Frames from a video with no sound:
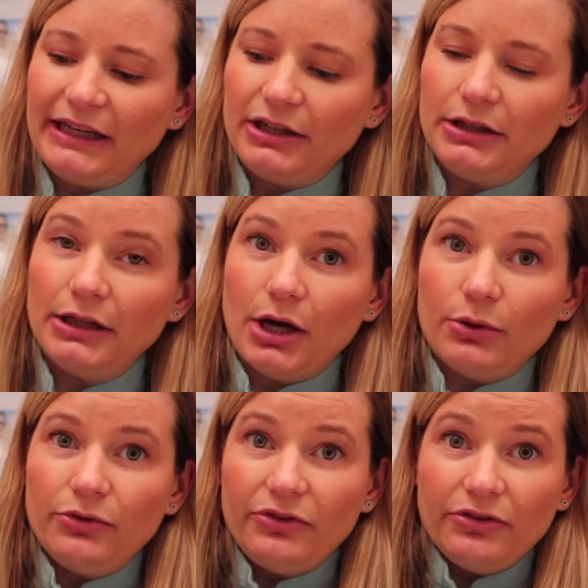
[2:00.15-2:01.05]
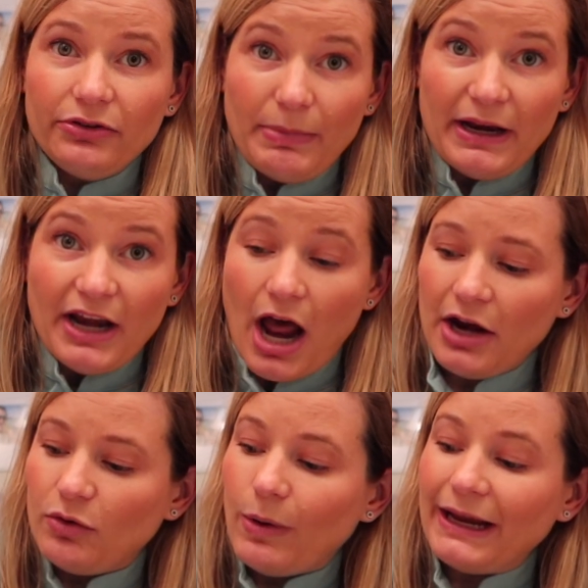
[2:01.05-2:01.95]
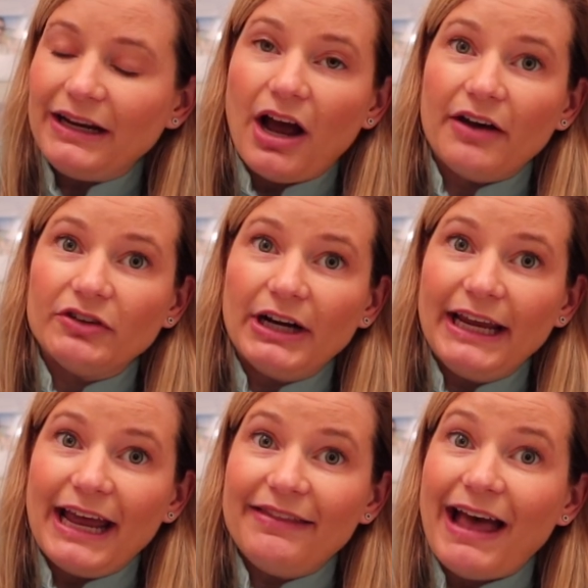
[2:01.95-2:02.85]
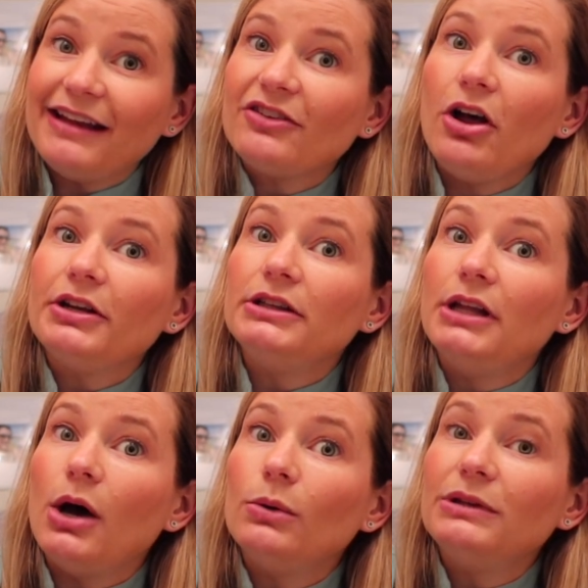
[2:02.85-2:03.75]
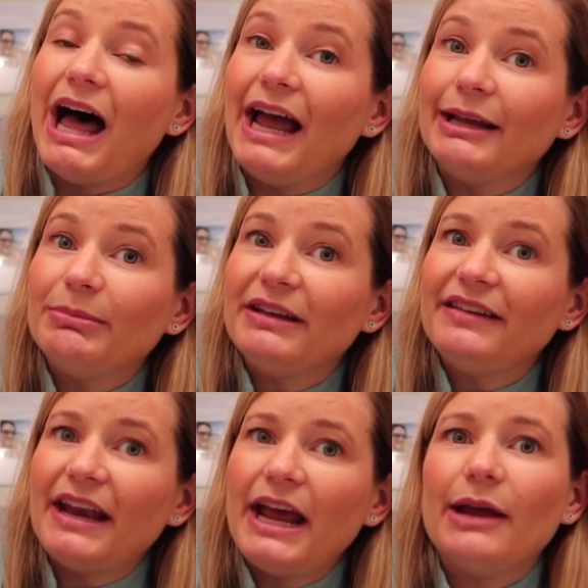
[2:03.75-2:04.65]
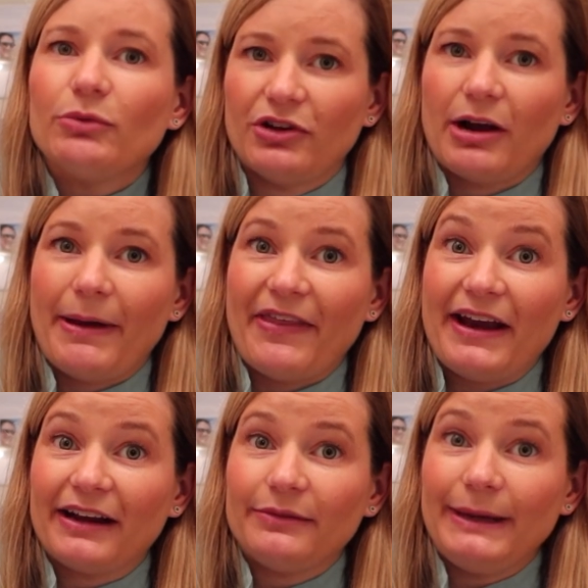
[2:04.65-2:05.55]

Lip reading: close, but not quite covering, and that's called a low-lying placenta, and we'll talk about that next